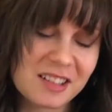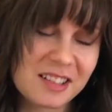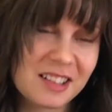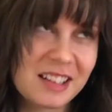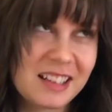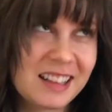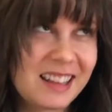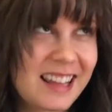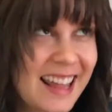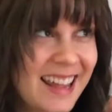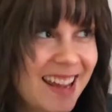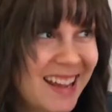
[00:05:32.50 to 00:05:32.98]

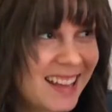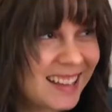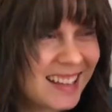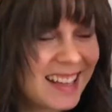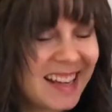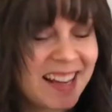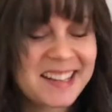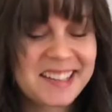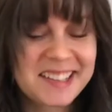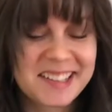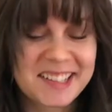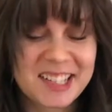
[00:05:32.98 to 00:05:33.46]
like
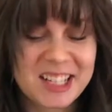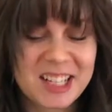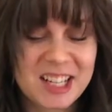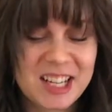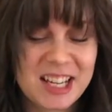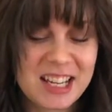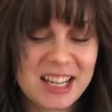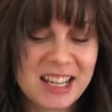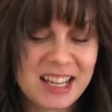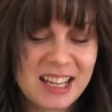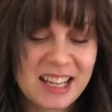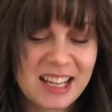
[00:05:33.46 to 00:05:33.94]
list,
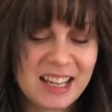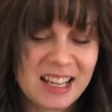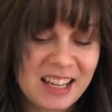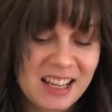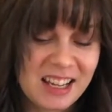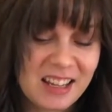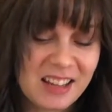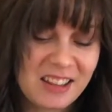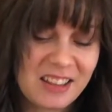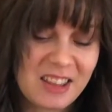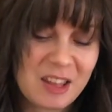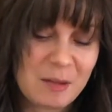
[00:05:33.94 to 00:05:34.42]

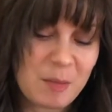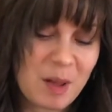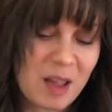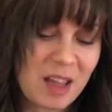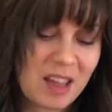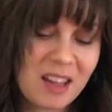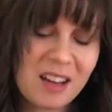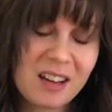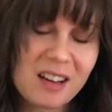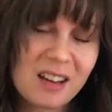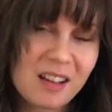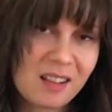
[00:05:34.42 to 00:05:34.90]
they might
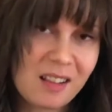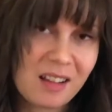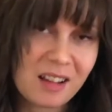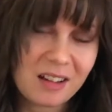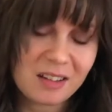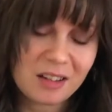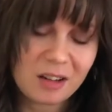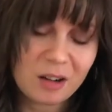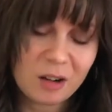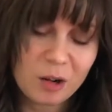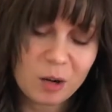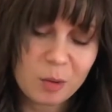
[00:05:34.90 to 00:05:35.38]
get
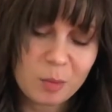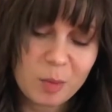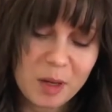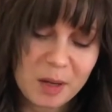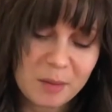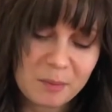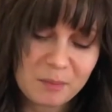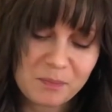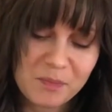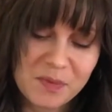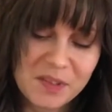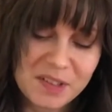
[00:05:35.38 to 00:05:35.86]
neglected a little
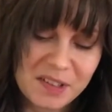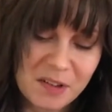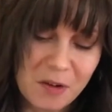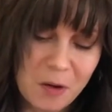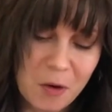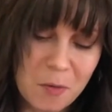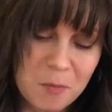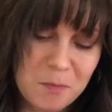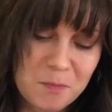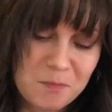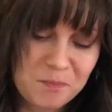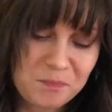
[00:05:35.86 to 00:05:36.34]
bit.
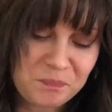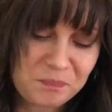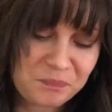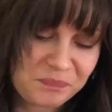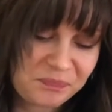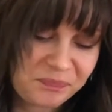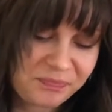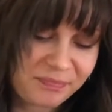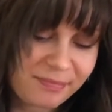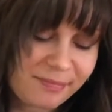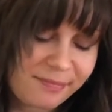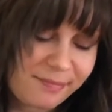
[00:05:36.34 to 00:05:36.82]
So
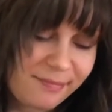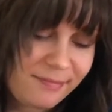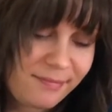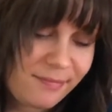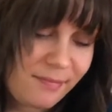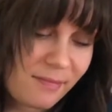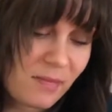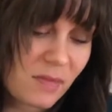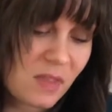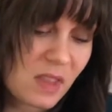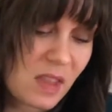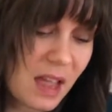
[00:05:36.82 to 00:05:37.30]

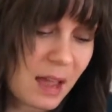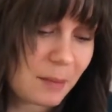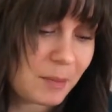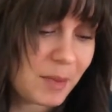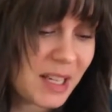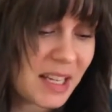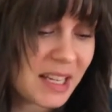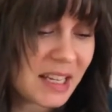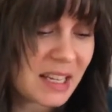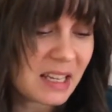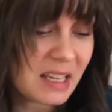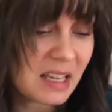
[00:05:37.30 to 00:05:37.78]
I'm
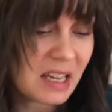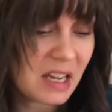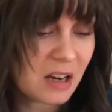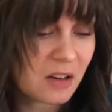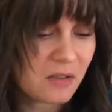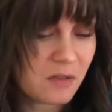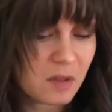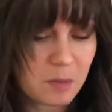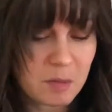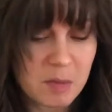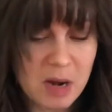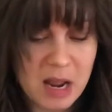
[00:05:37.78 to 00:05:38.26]
taking care of
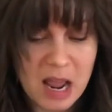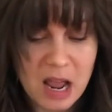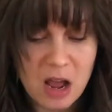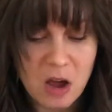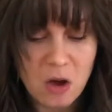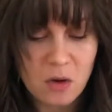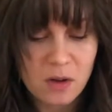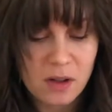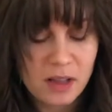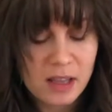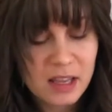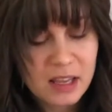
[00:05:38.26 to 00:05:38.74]
them
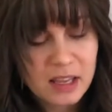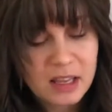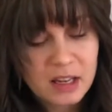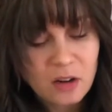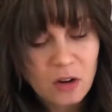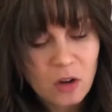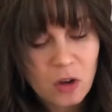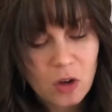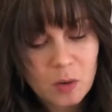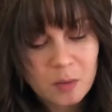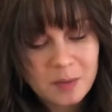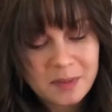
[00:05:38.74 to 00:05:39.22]
now in
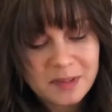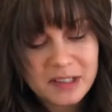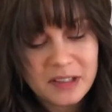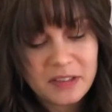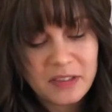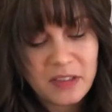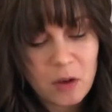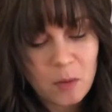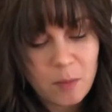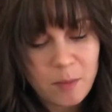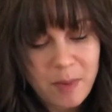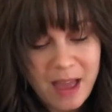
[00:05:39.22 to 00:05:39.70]
hopes that
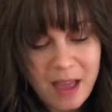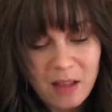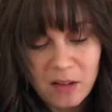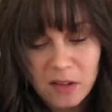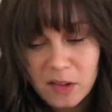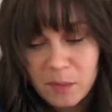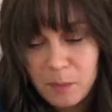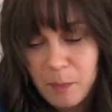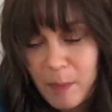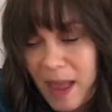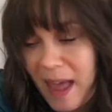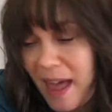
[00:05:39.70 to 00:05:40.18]
they'll bounce
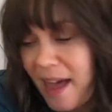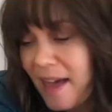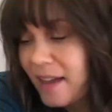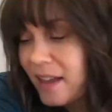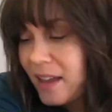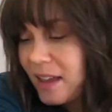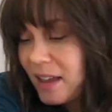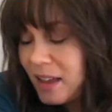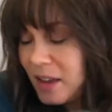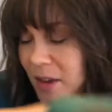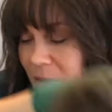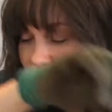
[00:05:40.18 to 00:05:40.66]
back.